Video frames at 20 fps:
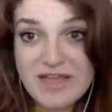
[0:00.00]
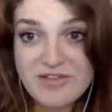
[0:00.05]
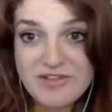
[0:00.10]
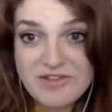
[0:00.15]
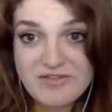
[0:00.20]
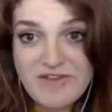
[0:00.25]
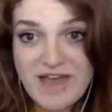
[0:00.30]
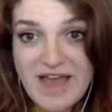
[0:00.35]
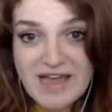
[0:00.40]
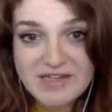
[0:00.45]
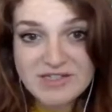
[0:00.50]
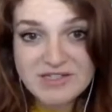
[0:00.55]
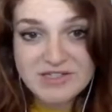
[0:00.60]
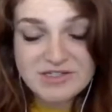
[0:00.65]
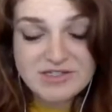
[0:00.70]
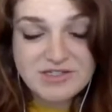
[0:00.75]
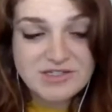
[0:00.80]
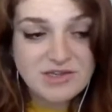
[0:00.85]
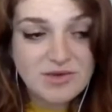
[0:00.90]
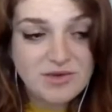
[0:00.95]
so many other
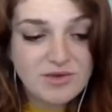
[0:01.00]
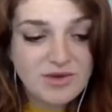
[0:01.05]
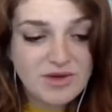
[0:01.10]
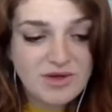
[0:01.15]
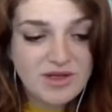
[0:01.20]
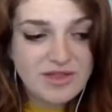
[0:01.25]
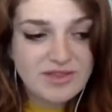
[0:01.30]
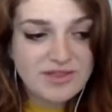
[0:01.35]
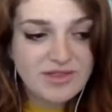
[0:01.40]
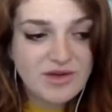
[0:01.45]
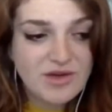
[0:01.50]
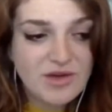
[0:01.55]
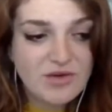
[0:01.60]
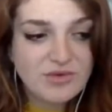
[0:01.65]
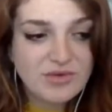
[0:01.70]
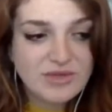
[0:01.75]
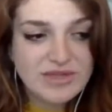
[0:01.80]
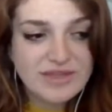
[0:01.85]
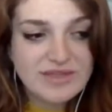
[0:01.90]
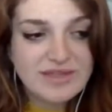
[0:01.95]
factors. So
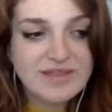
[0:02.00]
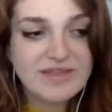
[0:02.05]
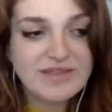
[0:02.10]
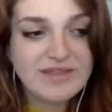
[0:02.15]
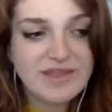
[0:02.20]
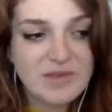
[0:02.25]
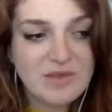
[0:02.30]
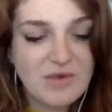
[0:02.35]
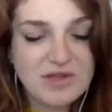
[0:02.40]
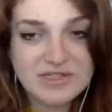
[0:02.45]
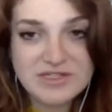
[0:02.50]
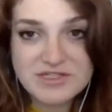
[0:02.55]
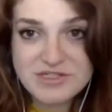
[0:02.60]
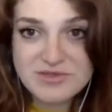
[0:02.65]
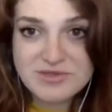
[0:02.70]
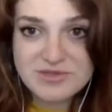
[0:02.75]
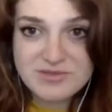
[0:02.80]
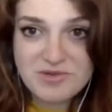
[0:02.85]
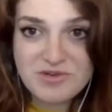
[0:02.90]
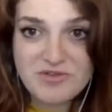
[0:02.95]
the only thing that
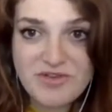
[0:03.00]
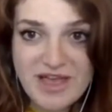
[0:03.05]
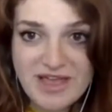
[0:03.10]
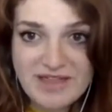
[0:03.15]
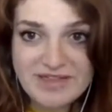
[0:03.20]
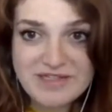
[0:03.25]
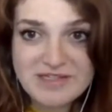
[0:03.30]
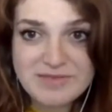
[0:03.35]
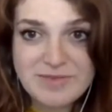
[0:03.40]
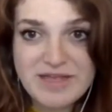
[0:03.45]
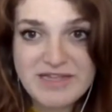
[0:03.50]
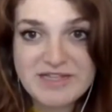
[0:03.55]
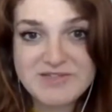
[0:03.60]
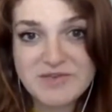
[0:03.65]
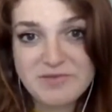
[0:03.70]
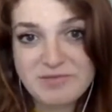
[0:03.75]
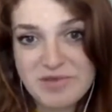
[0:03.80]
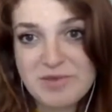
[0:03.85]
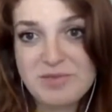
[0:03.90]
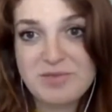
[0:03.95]
I want to do is provide
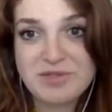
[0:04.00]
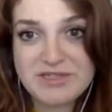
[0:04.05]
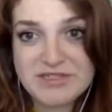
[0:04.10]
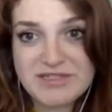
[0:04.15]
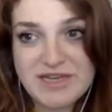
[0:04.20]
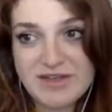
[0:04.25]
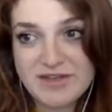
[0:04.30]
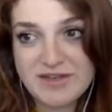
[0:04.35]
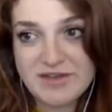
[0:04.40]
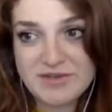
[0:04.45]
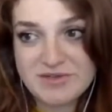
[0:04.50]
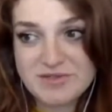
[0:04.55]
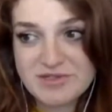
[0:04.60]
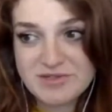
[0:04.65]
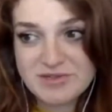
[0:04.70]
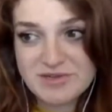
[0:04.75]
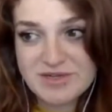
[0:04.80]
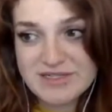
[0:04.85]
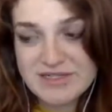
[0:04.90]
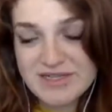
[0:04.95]
the space for people to
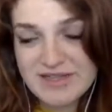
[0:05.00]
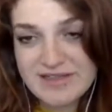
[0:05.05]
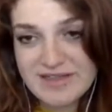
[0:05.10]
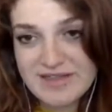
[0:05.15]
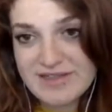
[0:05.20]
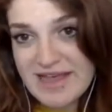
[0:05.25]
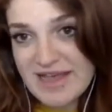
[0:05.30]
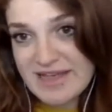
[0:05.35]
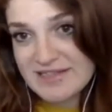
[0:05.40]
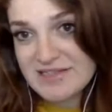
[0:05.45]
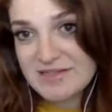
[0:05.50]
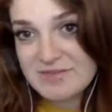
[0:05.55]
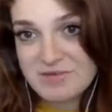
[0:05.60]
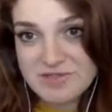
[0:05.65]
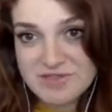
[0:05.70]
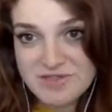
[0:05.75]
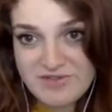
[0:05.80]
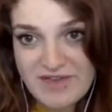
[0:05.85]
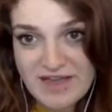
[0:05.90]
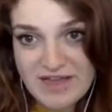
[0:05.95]
tell their own stories, and I
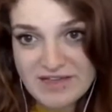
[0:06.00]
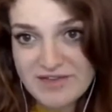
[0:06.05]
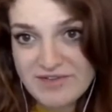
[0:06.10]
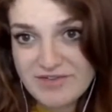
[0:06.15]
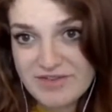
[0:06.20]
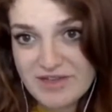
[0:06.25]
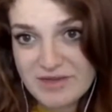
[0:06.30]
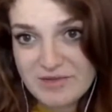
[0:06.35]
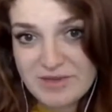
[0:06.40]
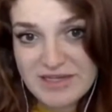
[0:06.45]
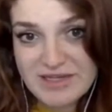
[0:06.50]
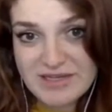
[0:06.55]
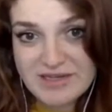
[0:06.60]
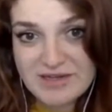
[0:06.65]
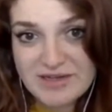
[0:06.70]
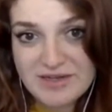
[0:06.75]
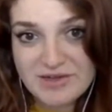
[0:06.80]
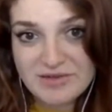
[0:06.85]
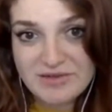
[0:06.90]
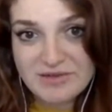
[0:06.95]
think that's the most
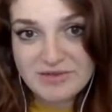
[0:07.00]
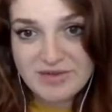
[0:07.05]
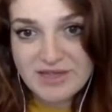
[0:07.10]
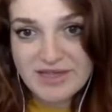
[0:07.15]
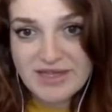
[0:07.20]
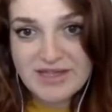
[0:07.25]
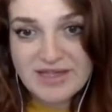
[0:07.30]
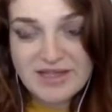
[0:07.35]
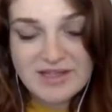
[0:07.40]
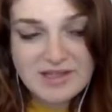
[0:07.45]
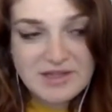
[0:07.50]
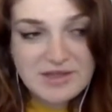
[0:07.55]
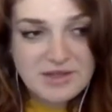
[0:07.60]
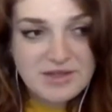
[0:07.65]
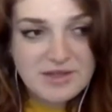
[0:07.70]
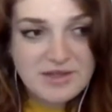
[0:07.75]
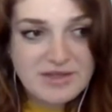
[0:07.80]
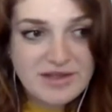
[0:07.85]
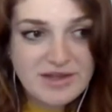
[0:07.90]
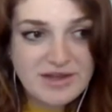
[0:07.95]
effective thing we can do.
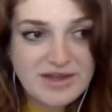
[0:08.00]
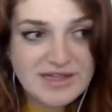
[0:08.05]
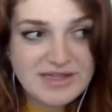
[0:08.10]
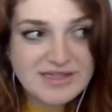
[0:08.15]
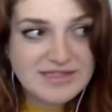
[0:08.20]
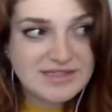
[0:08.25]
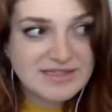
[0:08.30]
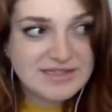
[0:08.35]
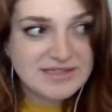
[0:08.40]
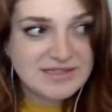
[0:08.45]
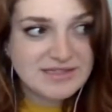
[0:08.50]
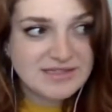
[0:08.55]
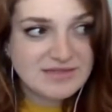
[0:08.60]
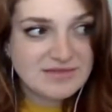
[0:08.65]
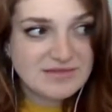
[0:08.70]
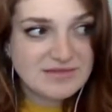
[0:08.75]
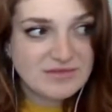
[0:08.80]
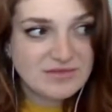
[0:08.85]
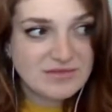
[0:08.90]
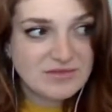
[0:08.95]
There
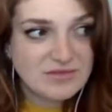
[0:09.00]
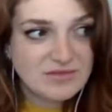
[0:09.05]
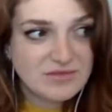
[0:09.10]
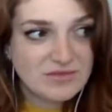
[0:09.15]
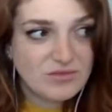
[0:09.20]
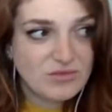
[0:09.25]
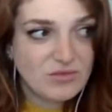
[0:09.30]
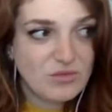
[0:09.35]
isn't